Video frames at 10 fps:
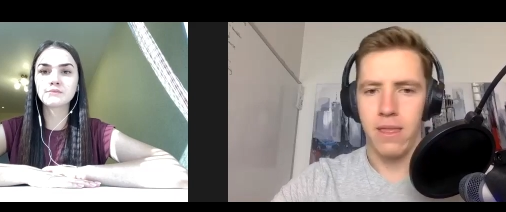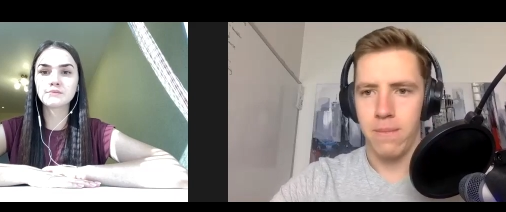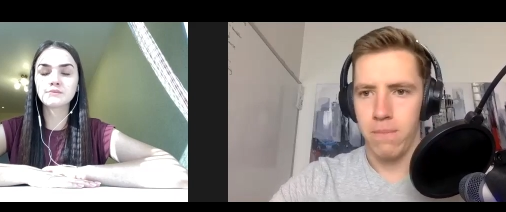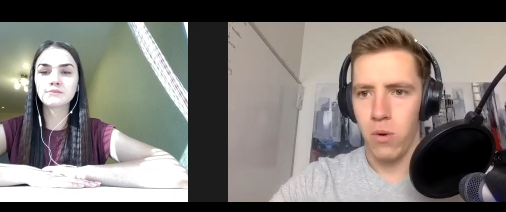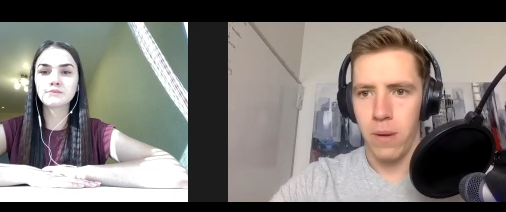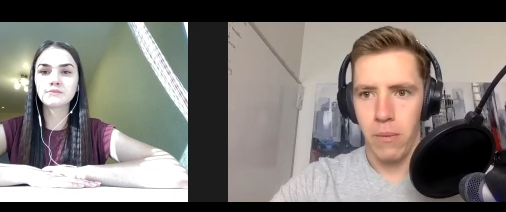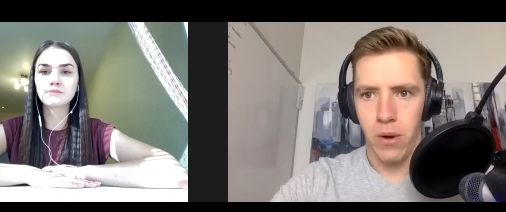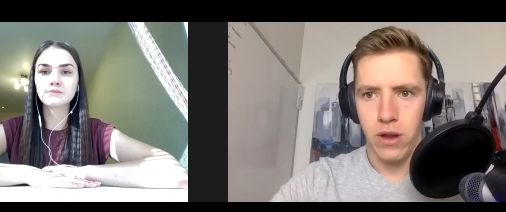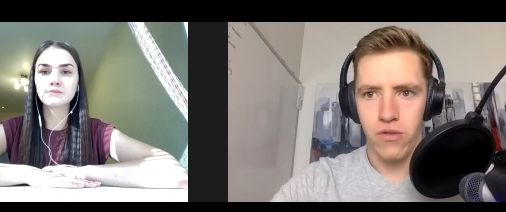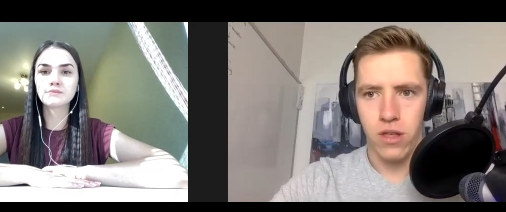Speaker 1: more people
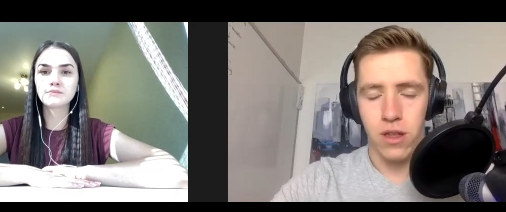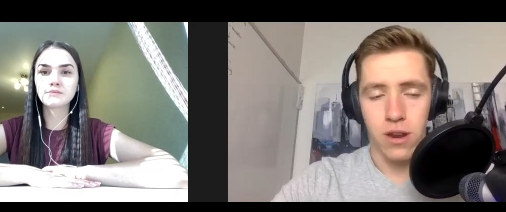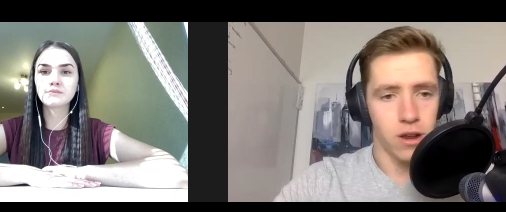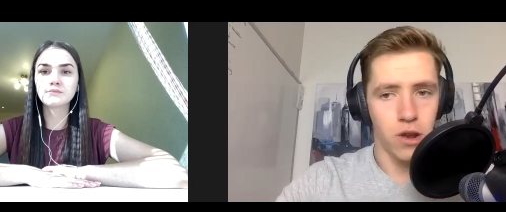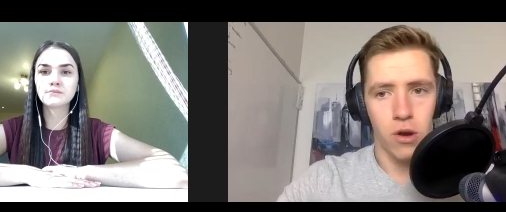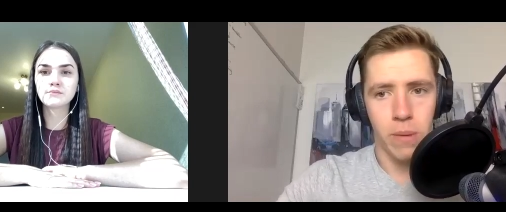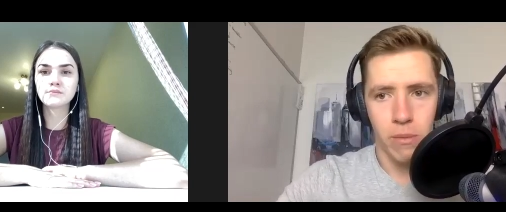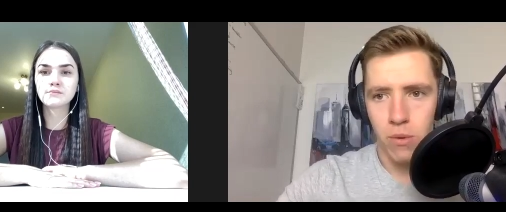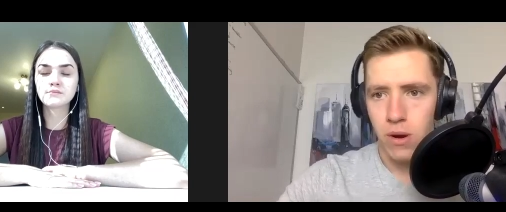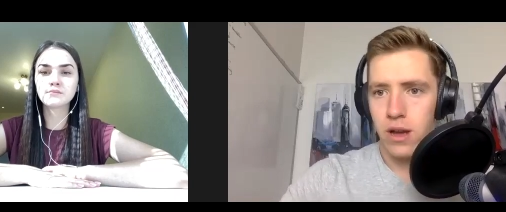are interested in it, a lot of
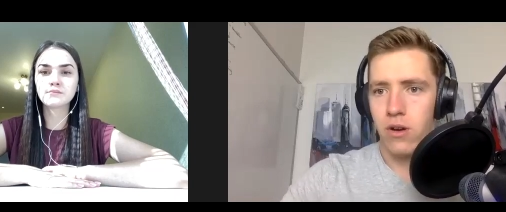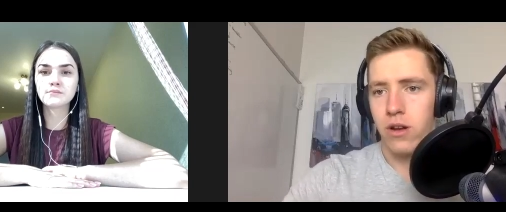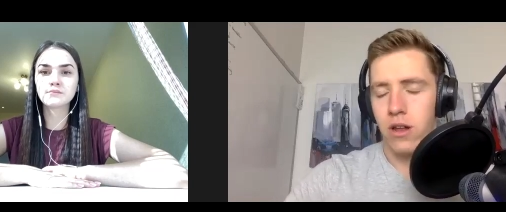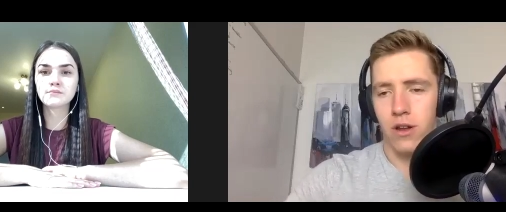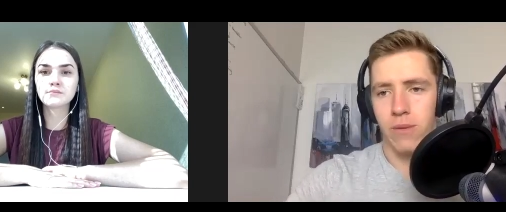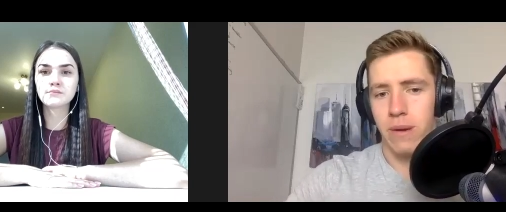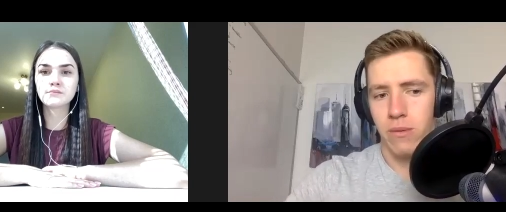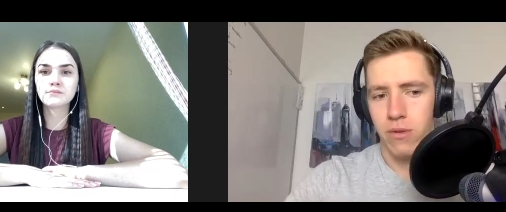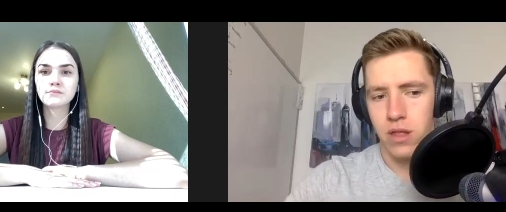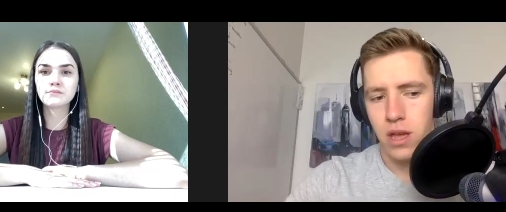people will click on it, a lot of people
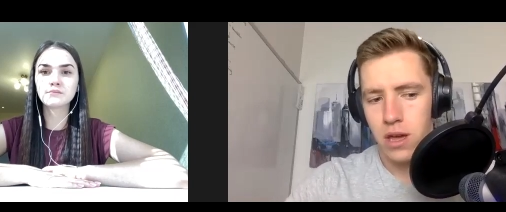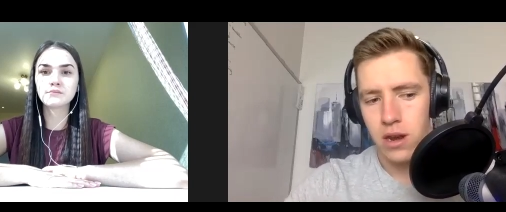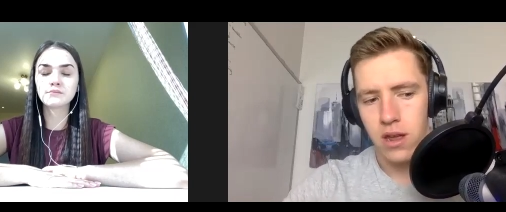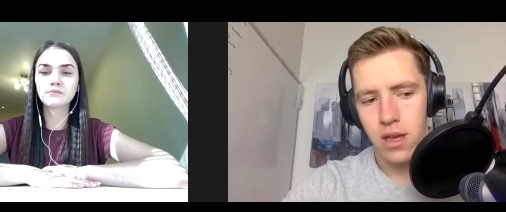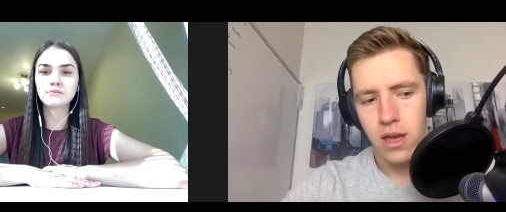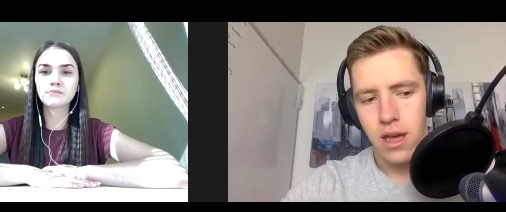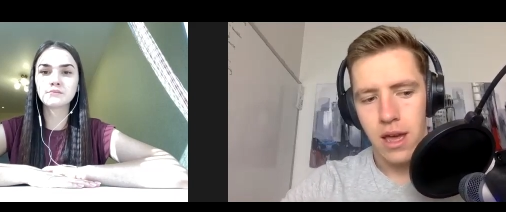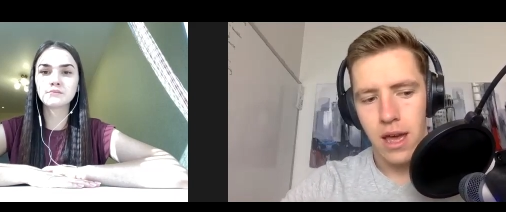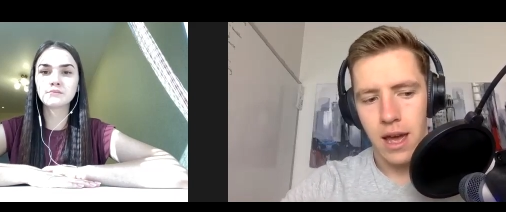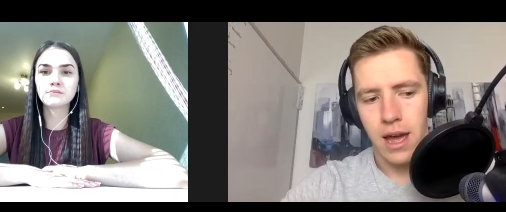will see it.
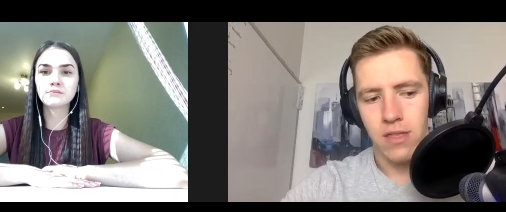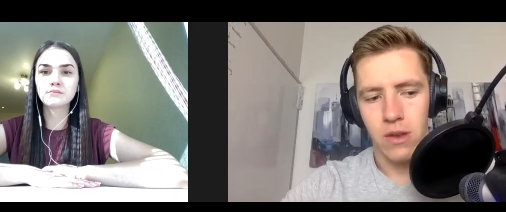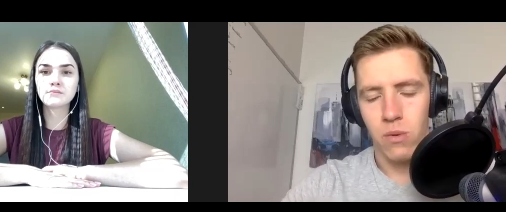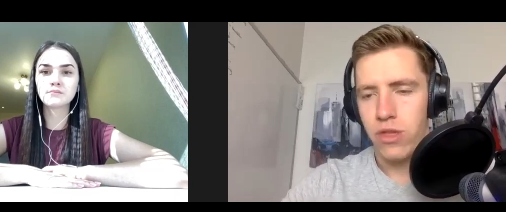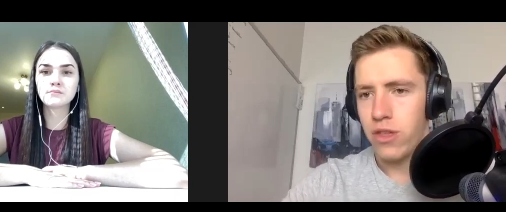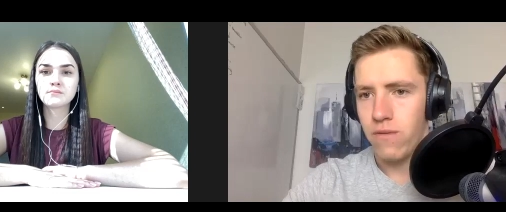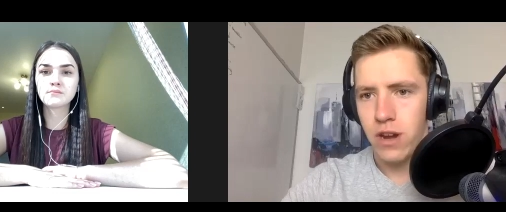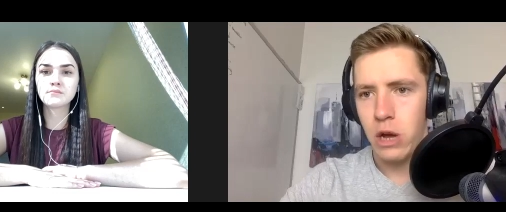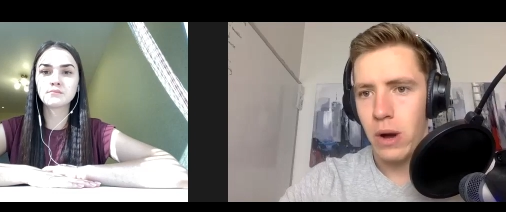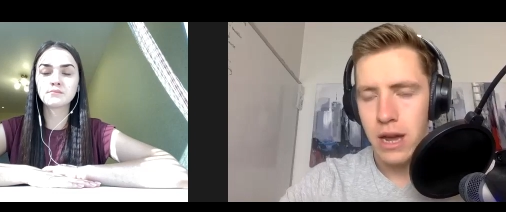And then within the
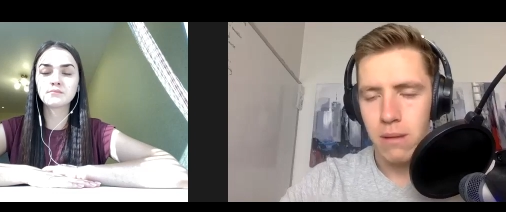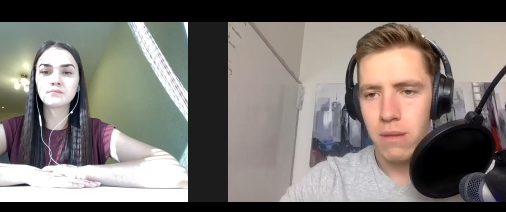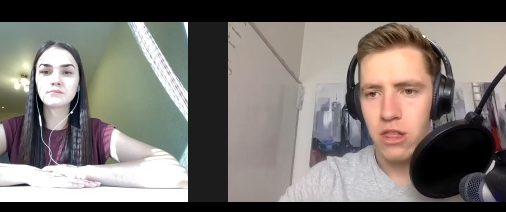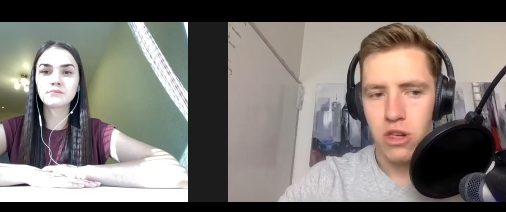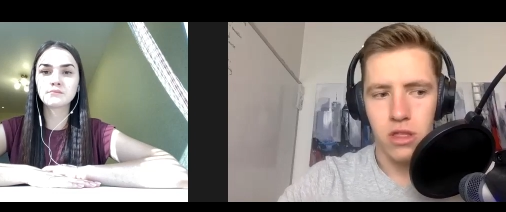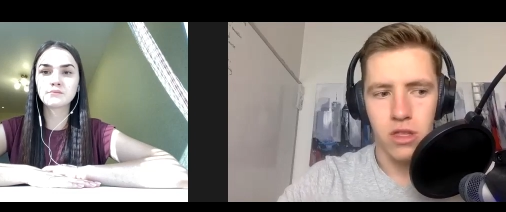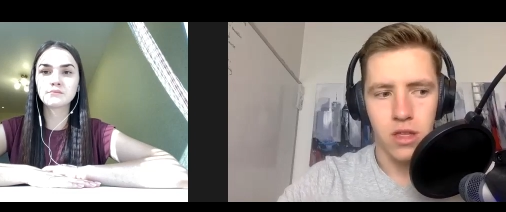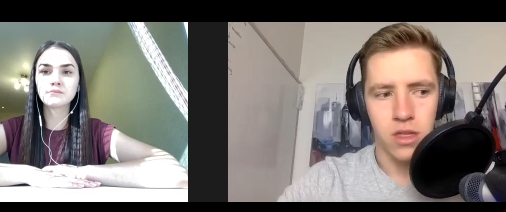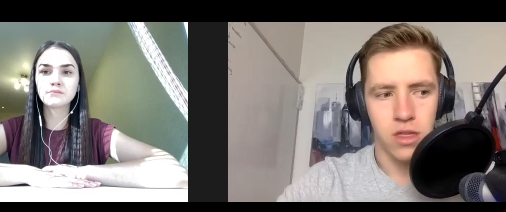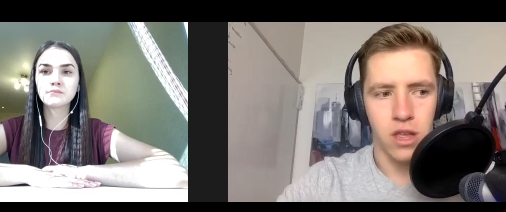video, I can mention that
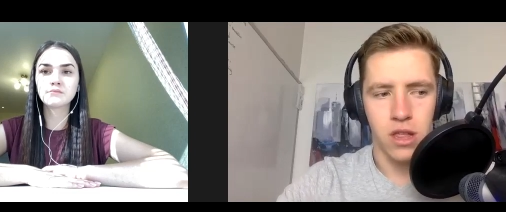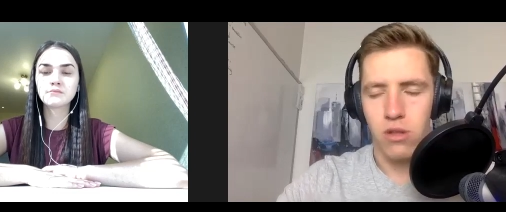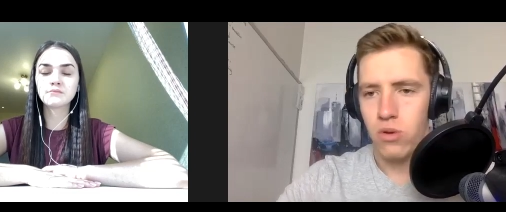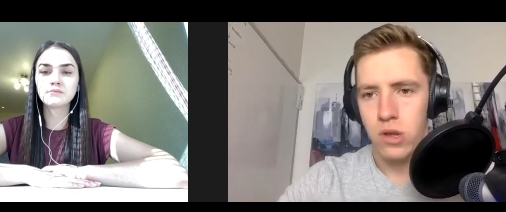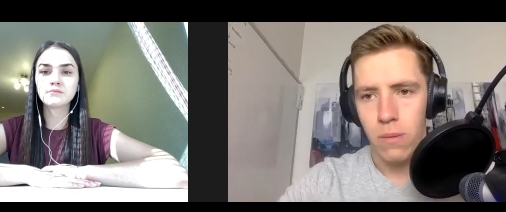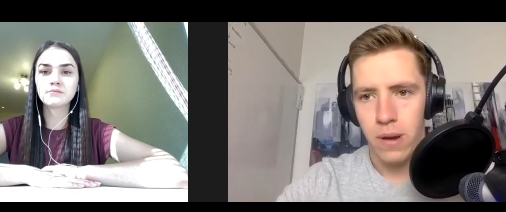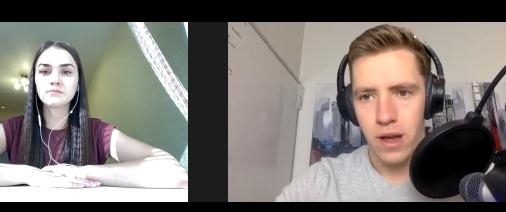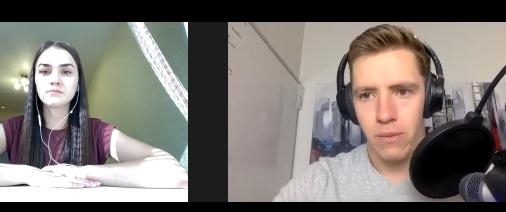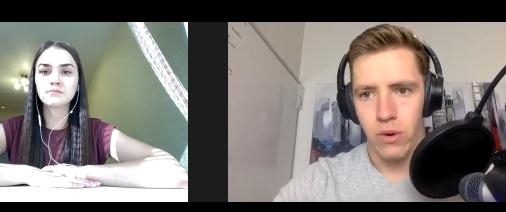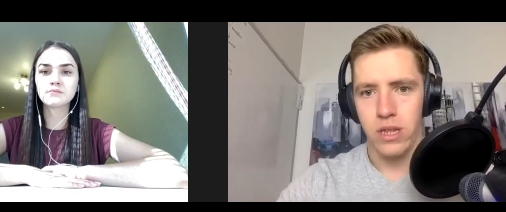this is also
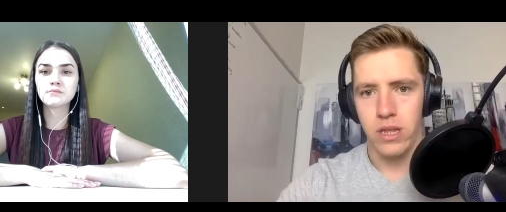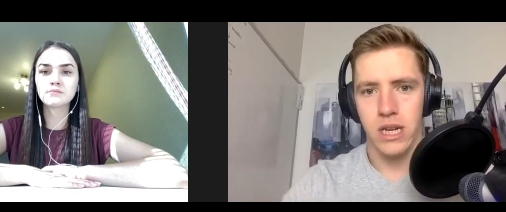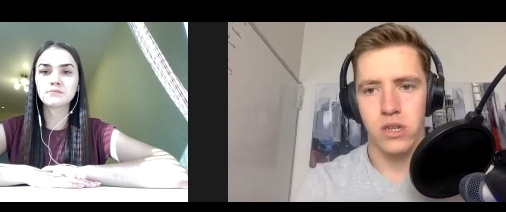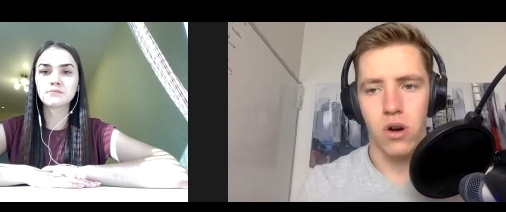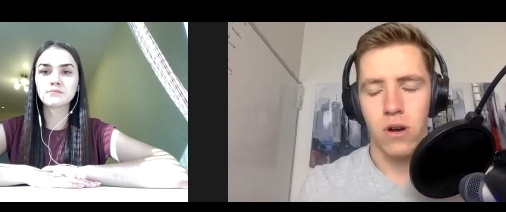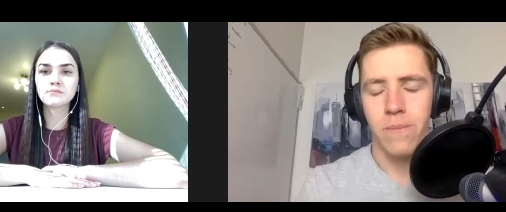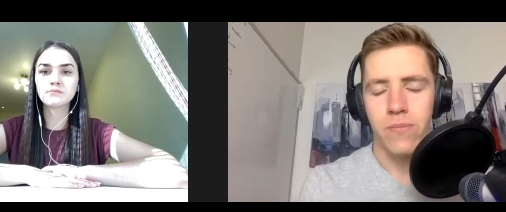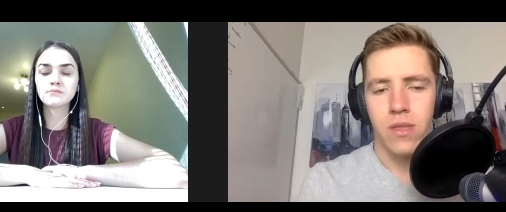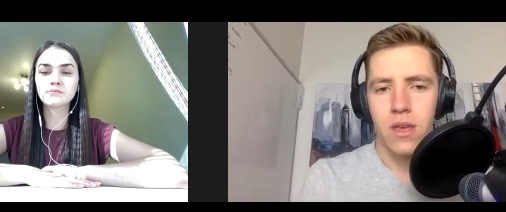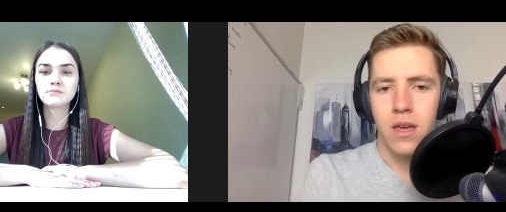applicable to TikTok.
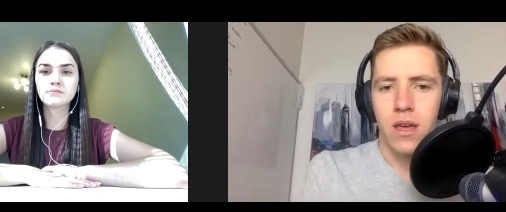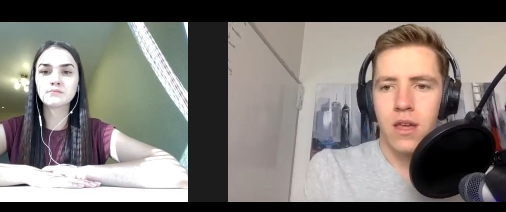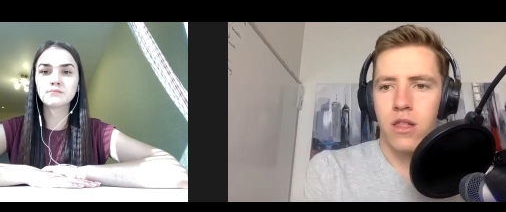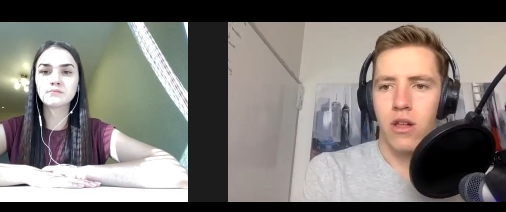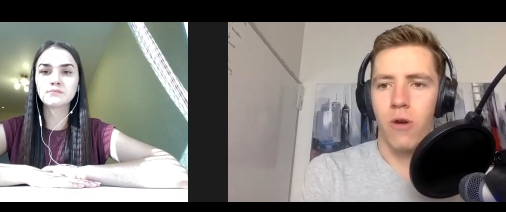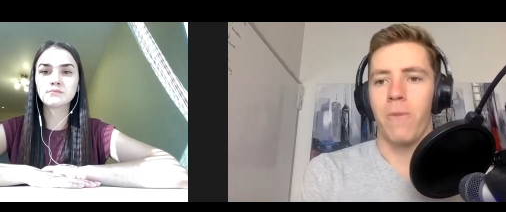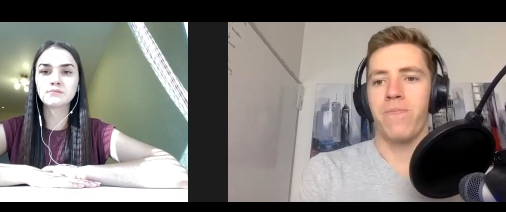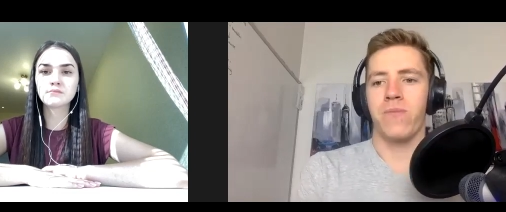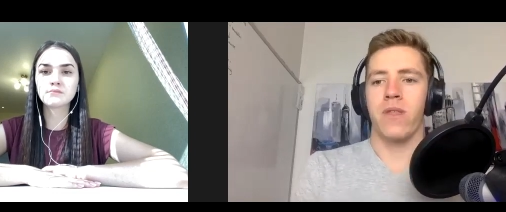So